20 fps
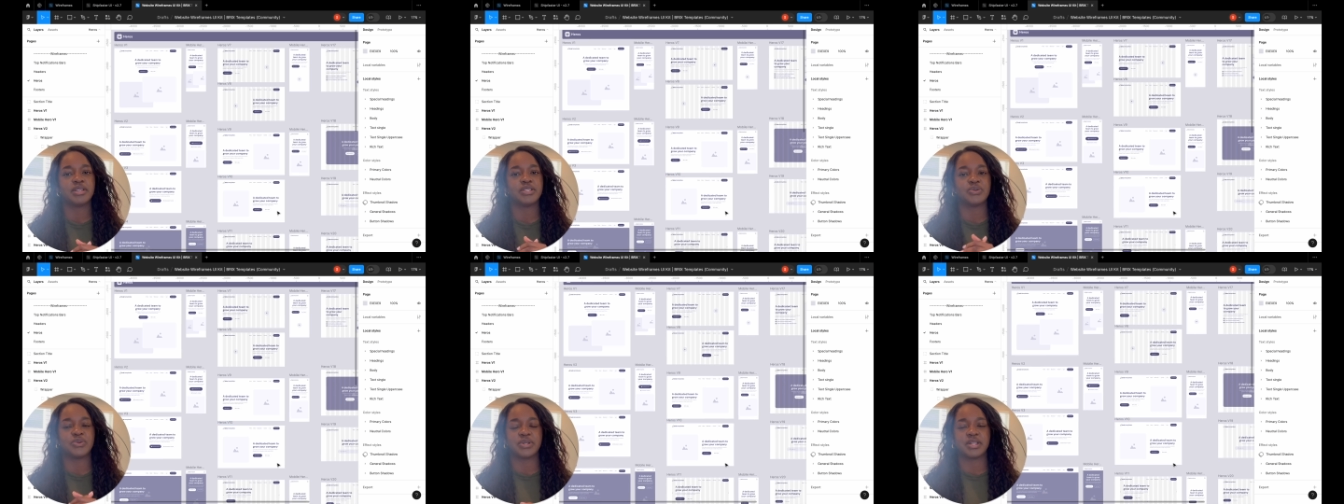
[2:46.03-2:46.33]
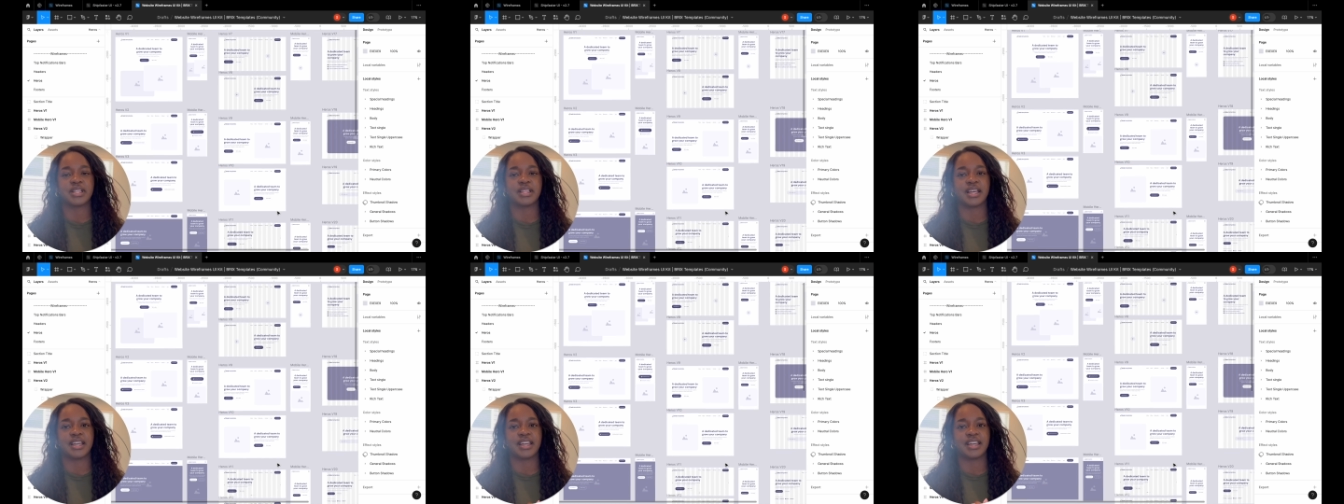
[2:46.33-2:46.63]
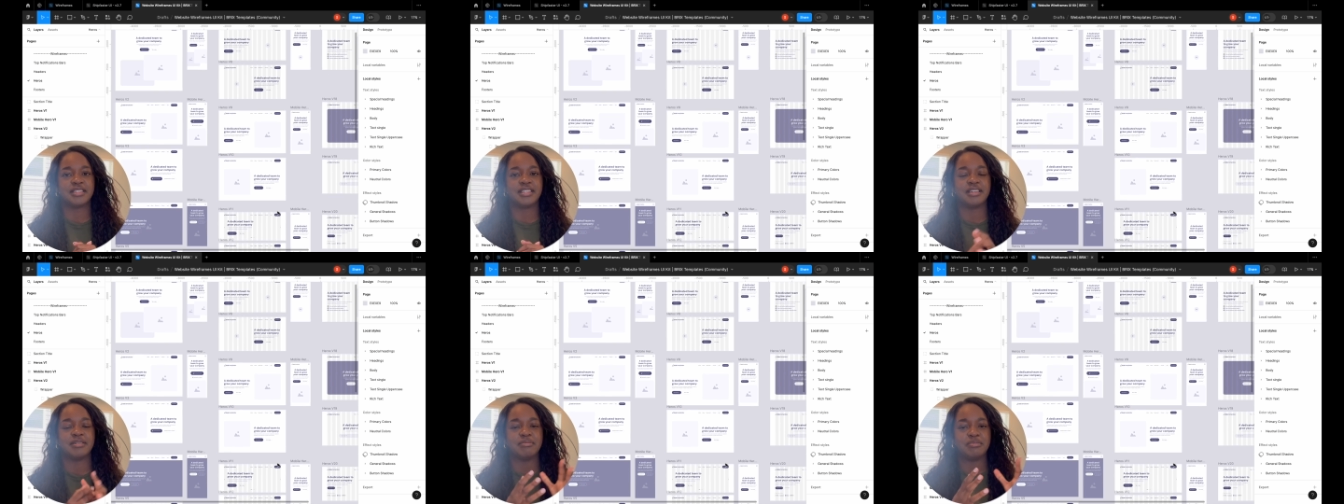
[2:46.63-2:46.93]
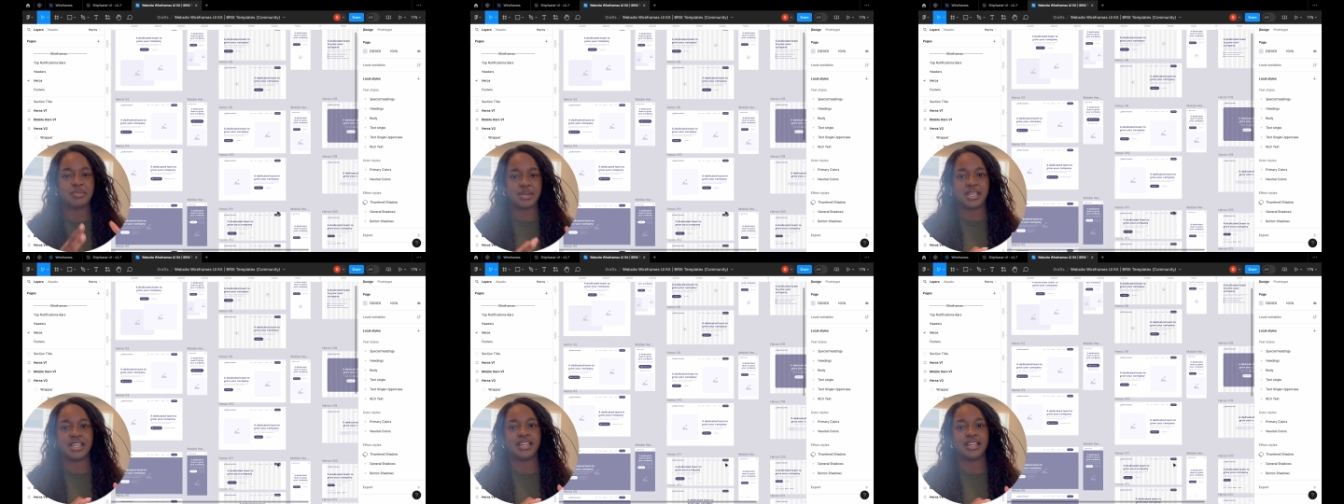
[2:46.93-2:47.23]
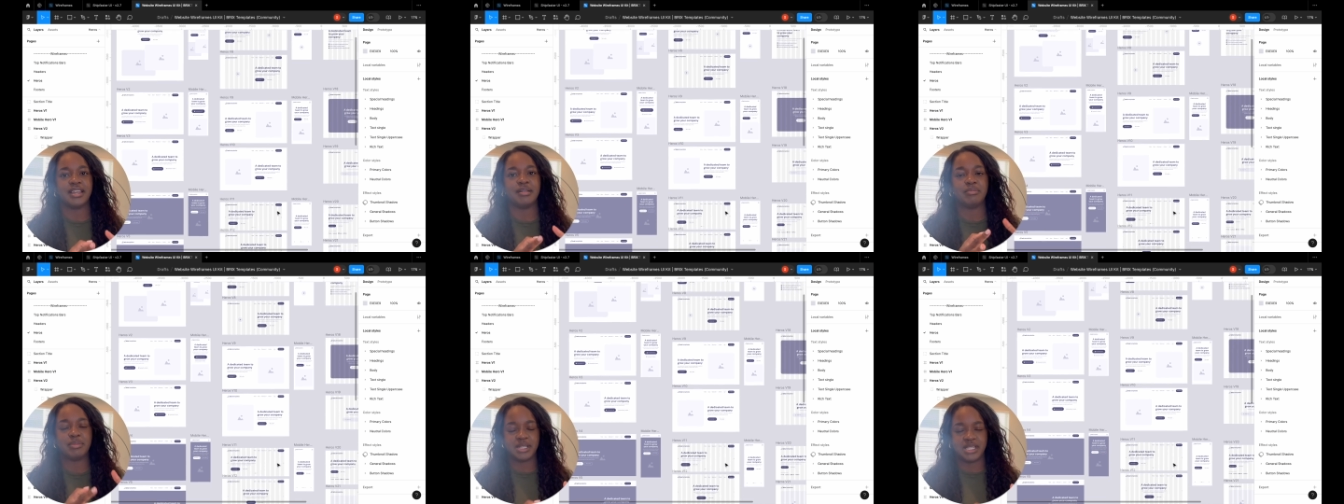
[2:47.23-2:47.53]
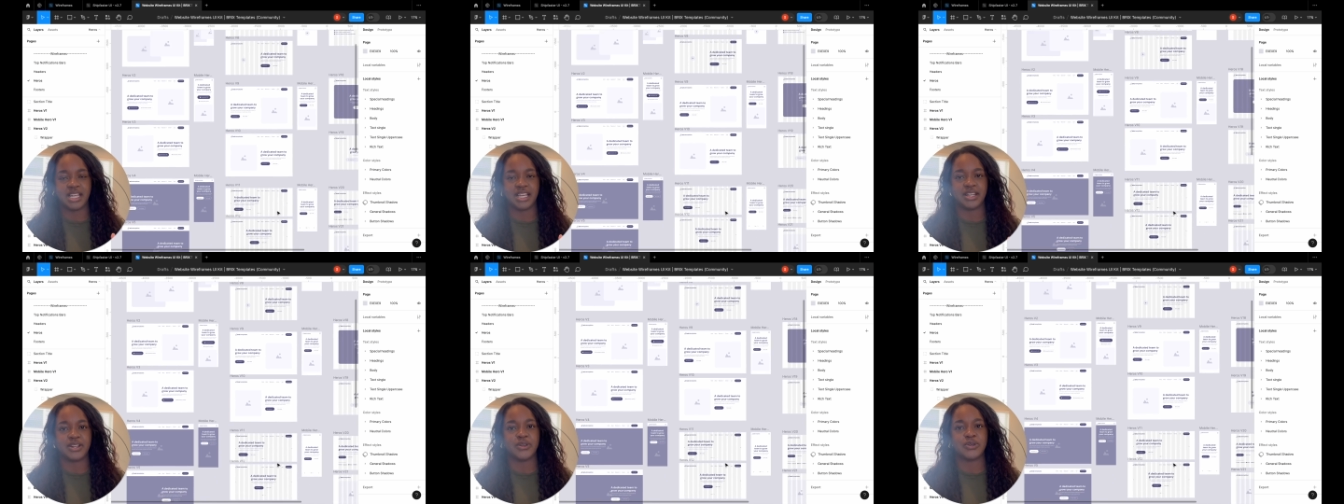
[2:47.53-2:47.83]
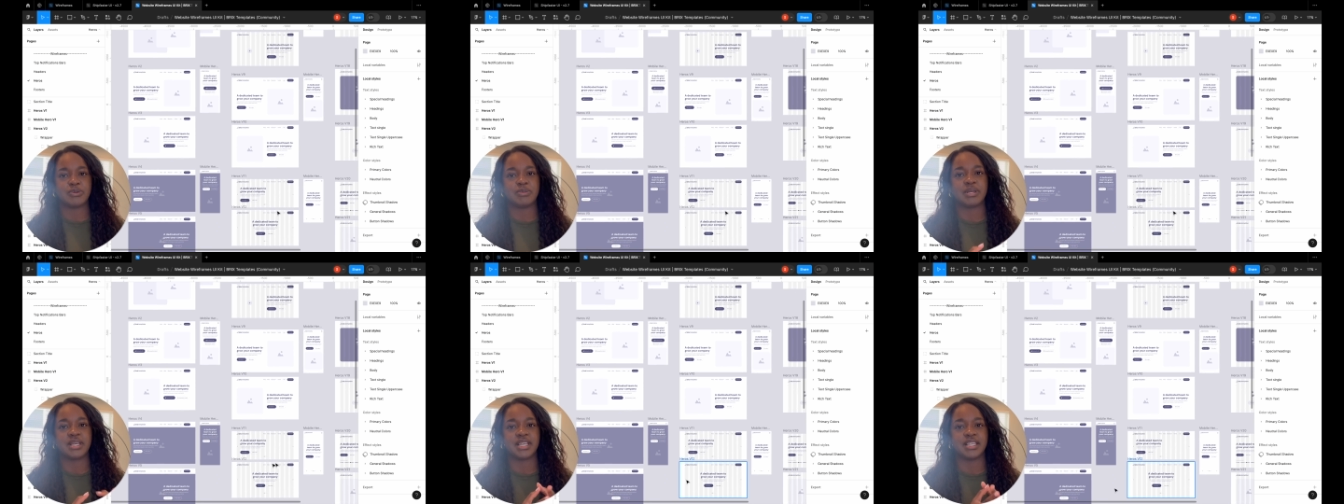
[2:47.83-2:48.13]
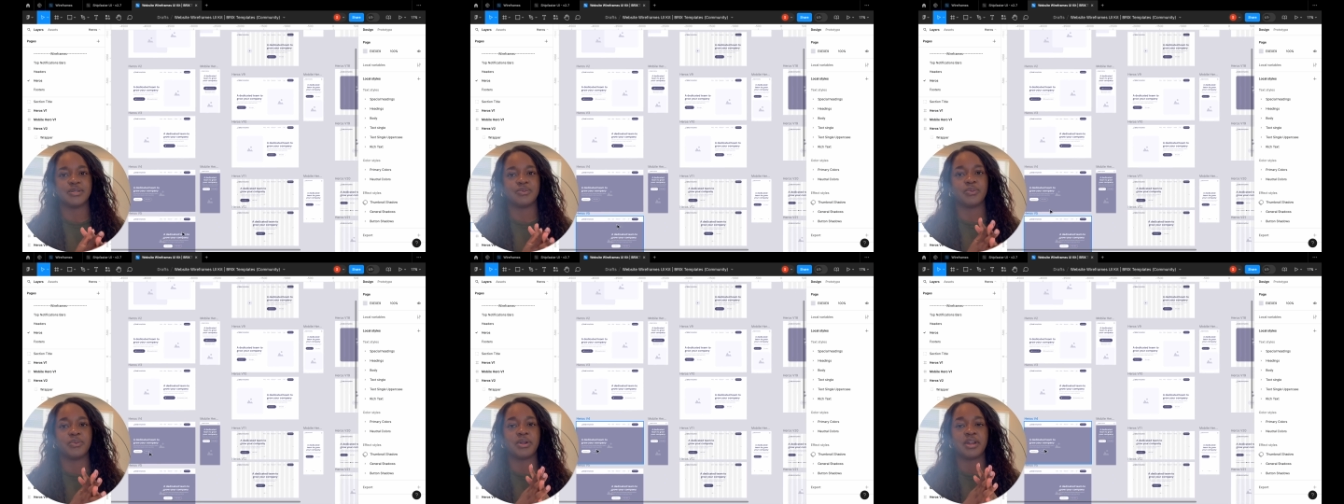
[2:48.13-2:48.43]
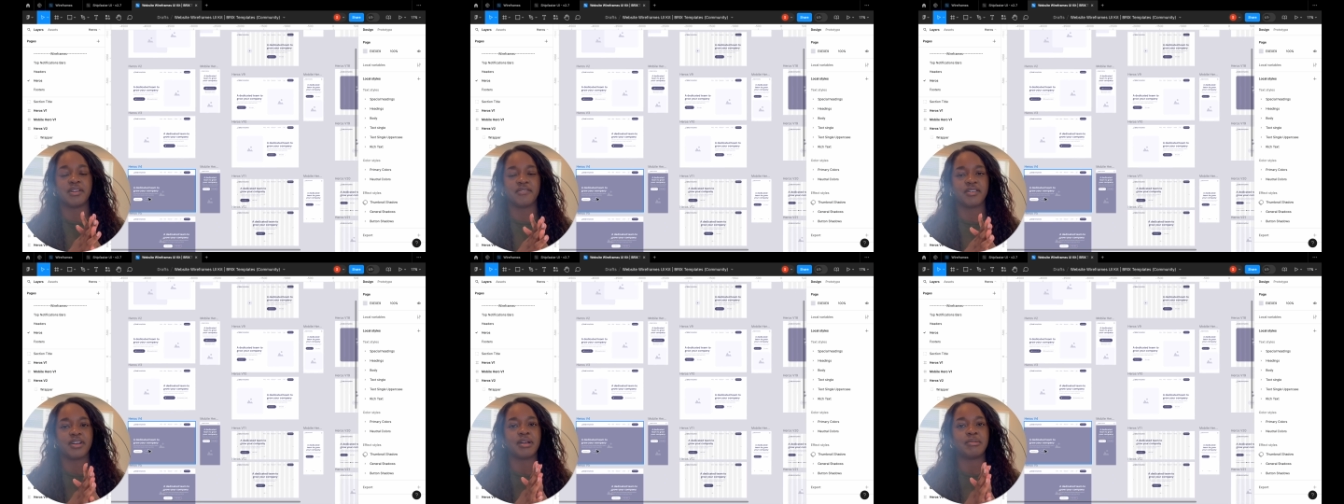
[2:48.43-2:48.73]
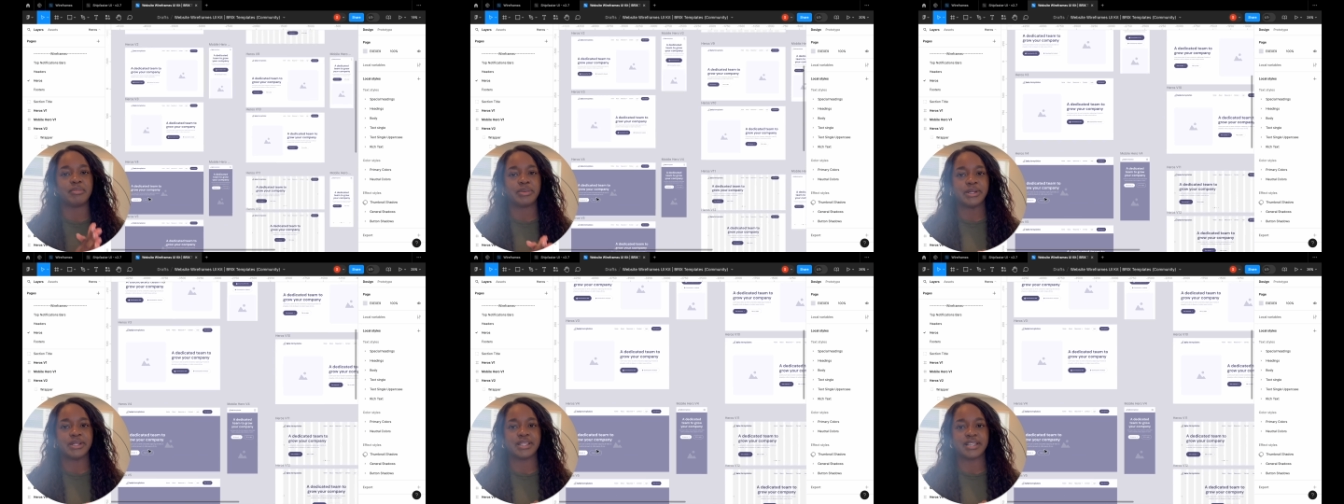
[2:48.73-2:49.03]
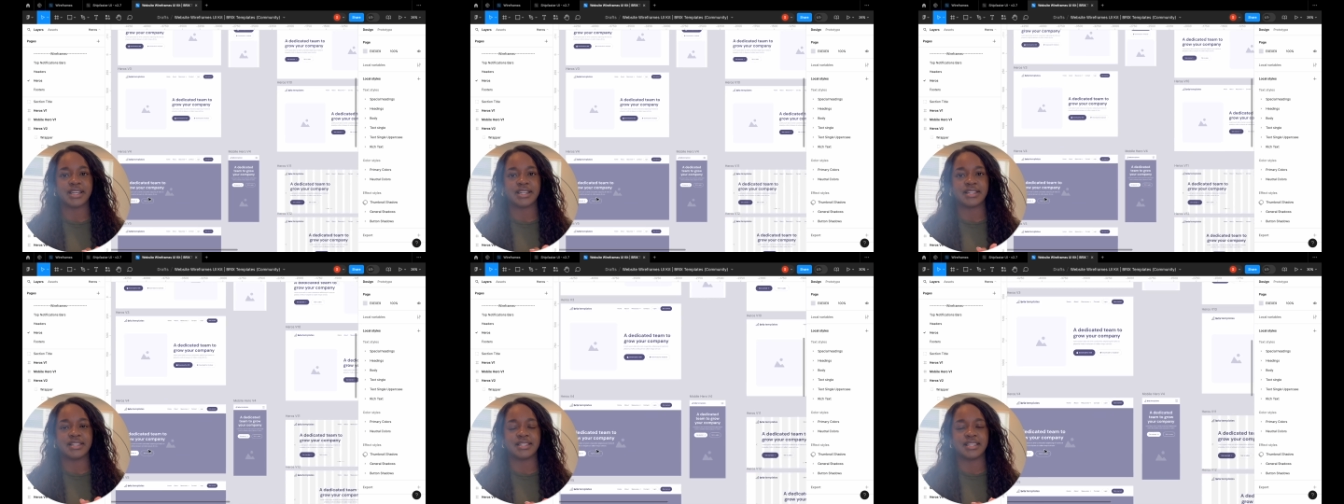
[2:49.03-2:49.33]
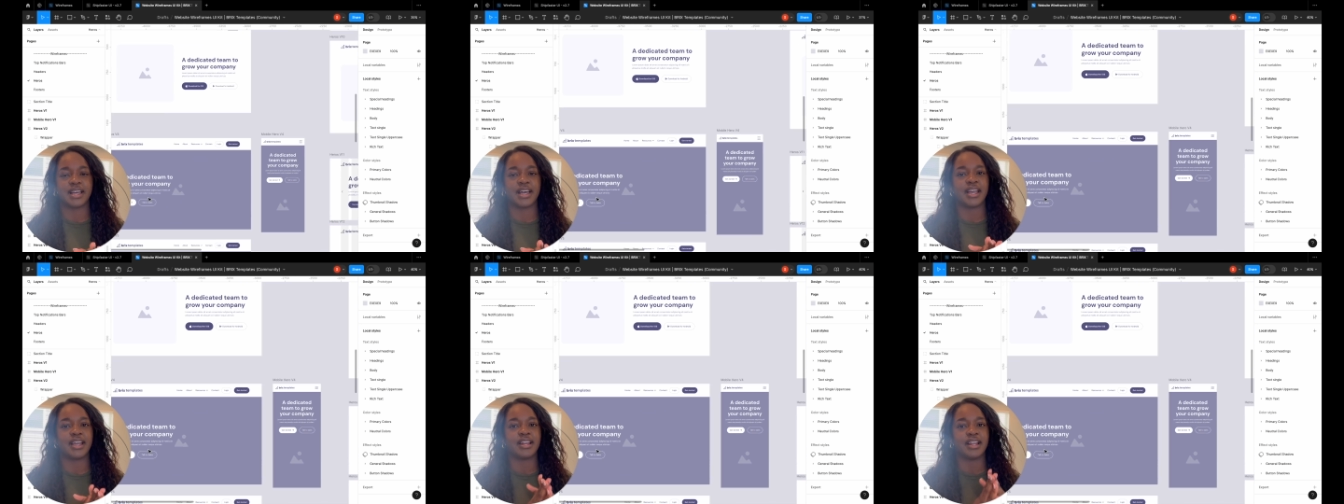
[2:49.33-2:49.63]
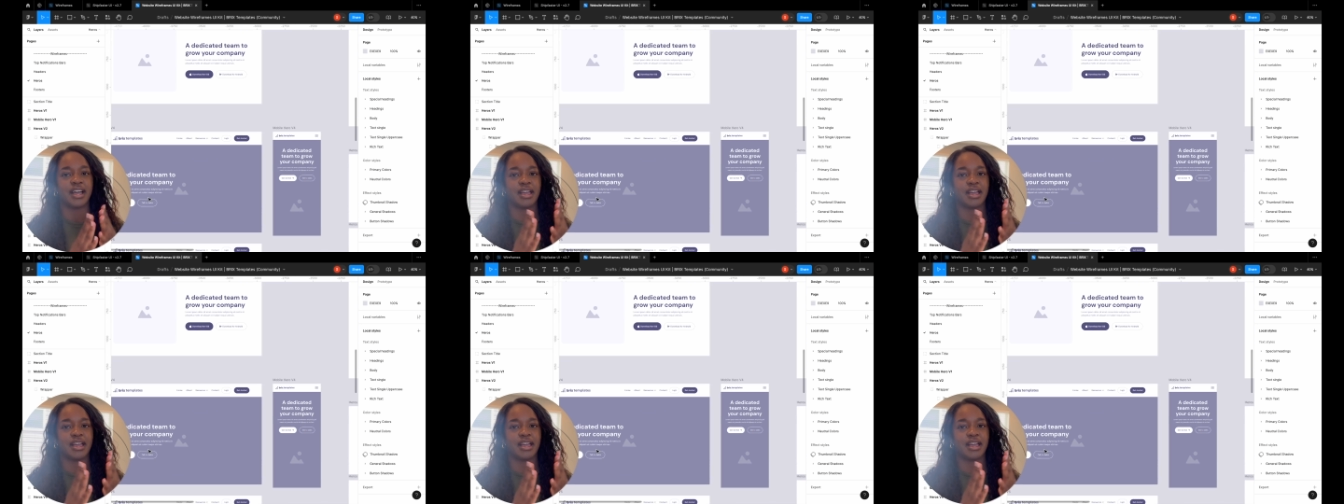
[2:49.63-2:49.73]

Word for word: is really like the meat and potatoes, because whenever I'm building a design,